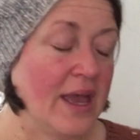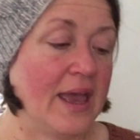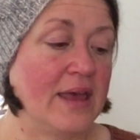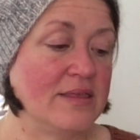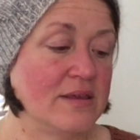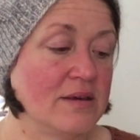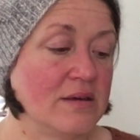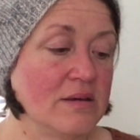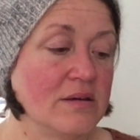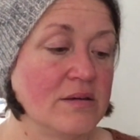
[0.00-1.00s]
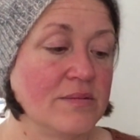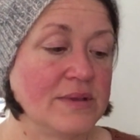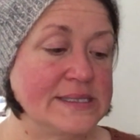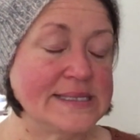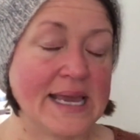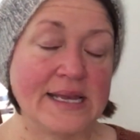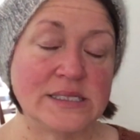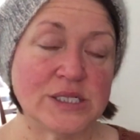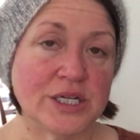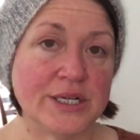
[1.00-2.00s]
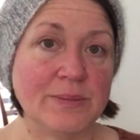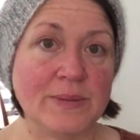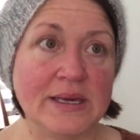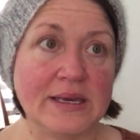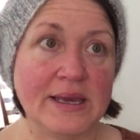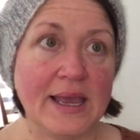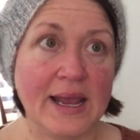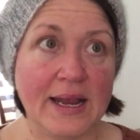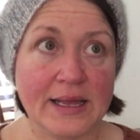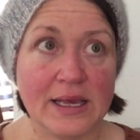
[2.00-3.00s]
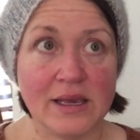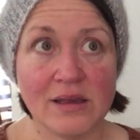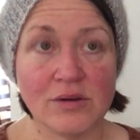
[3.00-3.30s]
And the skeins are going to be 80